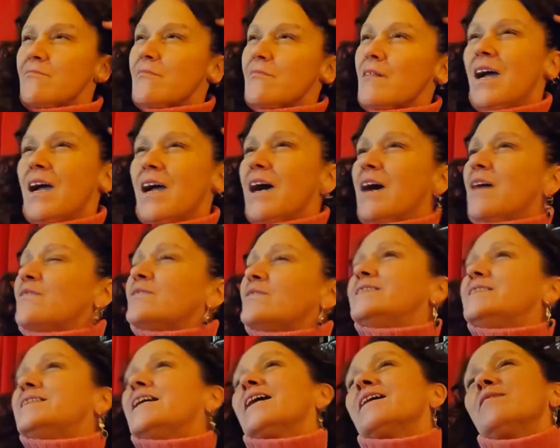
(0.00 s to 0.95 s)
I was
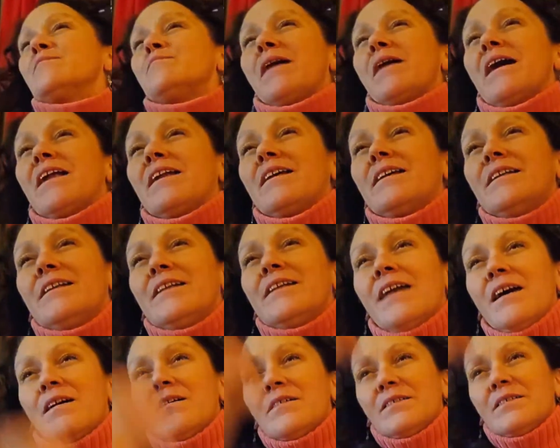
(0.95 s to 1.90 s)
thinking about it. Now,
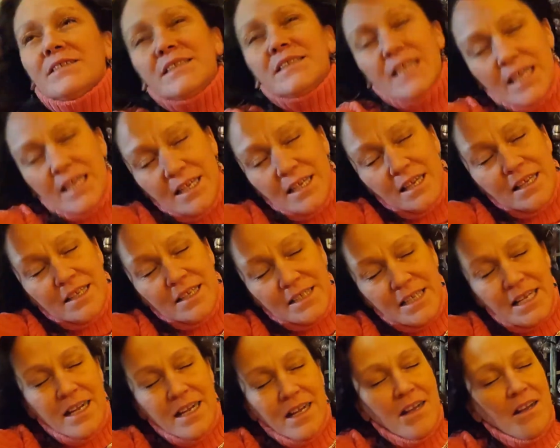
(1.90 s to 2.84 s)
see,
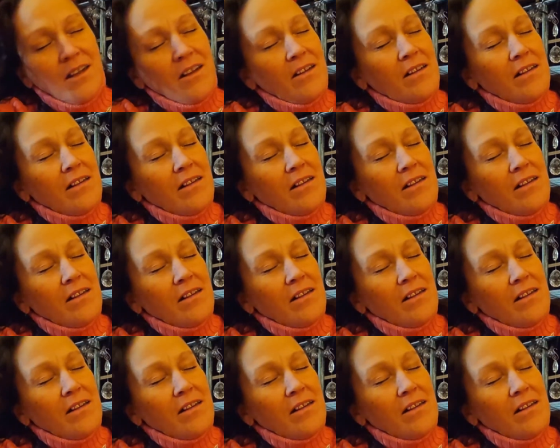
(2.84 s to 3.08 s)
now